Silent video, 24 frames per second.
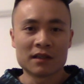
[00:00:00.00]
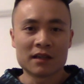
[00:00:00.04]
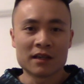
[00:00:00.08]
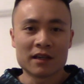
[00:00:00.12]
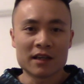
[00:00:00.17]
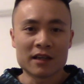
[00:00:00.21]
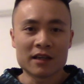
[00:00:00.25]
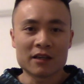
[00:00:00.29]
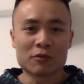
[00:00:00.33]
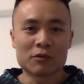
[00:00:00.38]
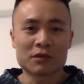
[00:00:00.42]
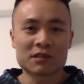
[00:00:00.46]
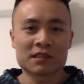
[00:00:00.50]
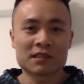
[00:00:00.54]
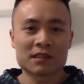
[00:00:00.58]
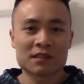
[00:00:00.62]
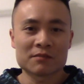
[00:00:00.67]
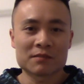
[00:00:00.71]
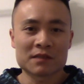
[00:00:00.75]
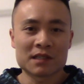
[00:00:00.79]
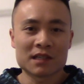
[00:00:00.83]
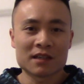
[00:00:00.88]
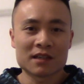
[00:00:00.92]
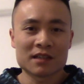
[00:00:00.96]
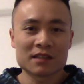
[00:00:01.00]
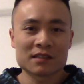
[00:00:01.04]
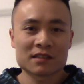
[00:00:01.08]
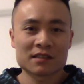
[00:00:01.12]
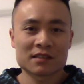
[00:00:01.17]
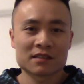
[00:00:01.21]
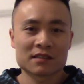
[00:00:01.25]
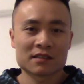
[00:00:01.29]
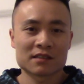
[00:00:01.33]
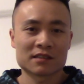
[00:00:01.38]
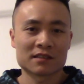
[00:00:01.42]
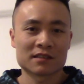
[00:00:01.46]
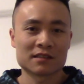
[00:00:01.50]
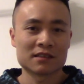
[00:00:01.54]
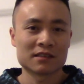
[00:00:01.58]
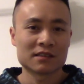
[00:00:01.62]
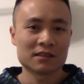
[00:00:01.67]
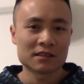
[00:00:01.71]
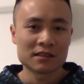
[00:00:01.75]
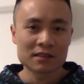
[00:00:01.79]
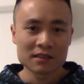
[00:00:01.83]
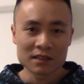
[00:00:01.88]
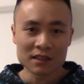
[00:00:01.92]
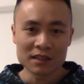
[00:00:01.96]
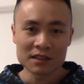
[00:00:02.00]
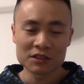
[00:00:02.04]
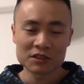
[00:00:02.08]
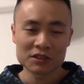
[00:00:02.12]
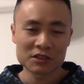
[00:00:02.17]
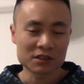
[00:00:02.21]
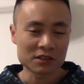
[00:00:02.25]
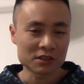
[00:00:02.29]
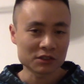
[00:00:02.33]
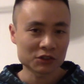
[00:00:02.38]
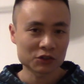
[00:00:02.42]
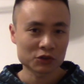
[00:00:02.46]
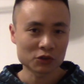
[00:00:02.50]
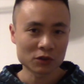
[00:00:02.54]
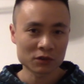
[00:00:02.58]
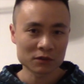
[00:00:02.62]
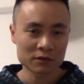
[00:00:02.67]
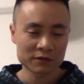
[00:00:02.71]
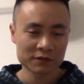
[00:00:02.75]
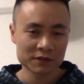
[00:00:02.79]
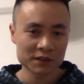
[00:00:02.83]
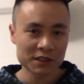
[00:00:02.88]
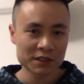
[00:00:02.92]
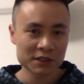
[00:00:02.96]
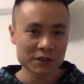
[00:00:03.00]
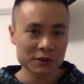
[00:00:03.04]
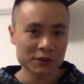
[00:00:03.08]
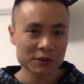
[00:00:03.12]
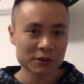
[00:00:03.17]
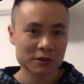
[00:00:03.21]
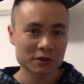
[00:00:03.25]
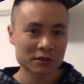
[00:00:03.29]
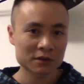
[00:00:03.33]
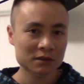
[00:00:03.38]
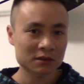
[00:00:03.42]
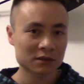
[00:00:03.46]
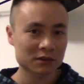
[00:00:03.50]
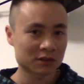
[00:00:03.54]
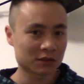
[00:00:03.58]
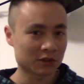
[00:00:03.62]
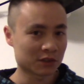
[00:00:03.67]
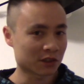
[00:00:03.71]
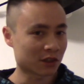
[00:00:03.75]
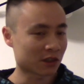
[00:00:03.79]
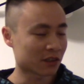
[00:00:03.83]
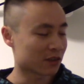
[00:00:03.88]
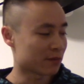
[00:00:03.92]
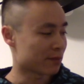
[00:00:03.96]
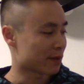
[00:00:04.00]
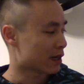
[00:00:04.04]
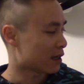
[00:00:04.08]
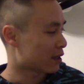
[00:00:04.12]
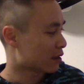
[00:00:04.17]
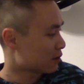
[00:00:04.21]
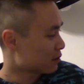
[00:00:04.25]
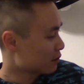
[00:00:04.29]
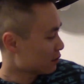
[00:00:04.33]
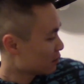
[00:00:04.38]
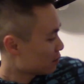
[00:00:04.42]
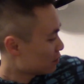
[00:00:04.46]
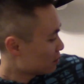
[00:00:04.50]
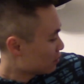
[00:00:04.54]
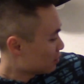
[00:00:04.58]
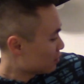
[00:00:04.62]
Hey, what's up guys? Hey, just a short video to talk about